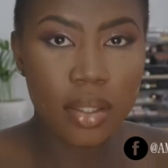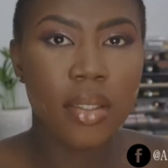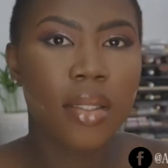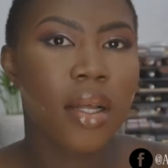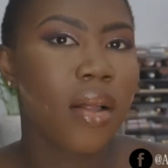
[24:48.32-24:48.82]

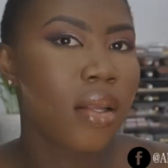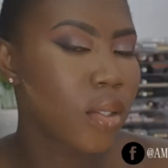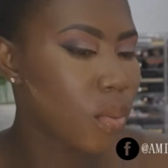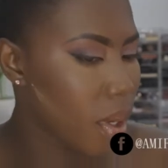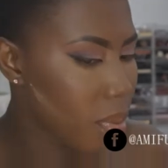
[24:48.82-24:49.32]
So now
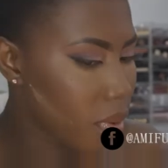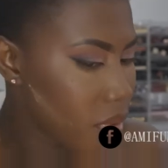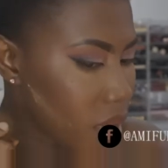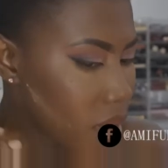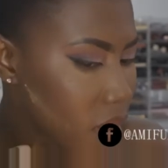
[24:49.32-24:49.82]
let's wipe
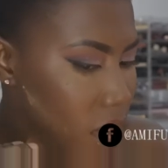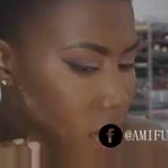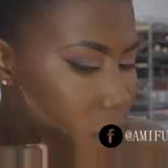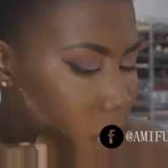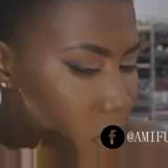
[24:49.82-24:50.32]
off this
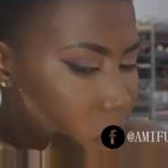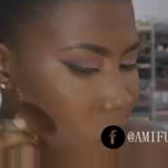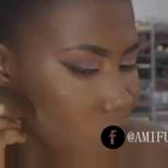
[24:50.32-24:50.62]
excess powder.